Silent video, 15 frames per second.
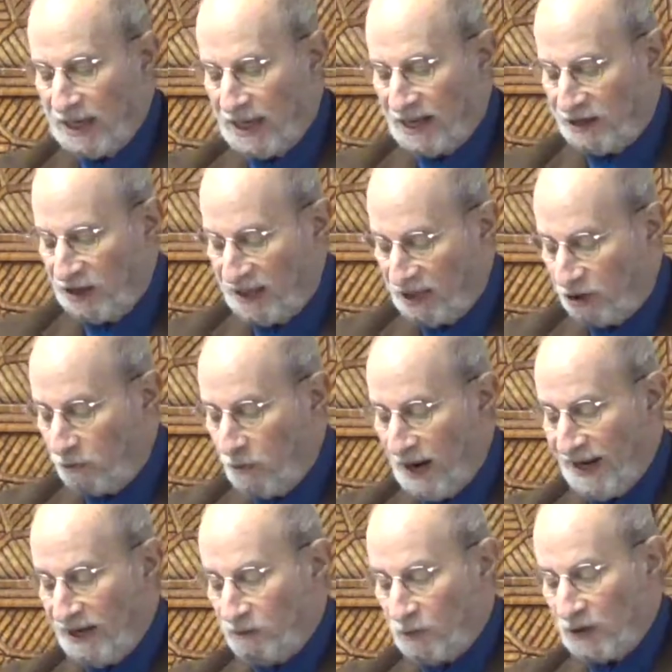and in a
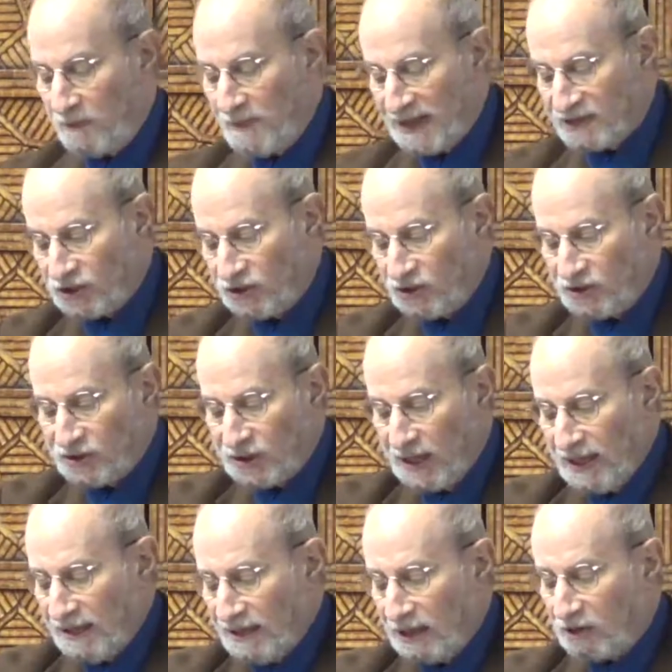way and with messages
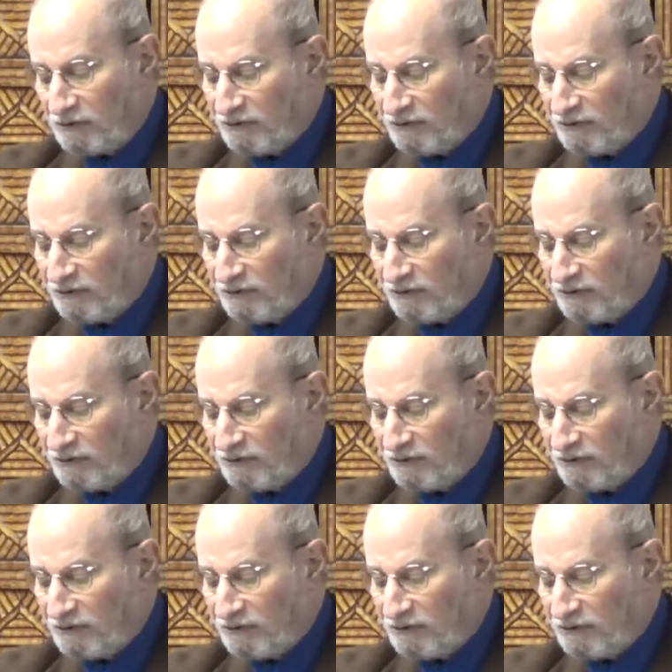that are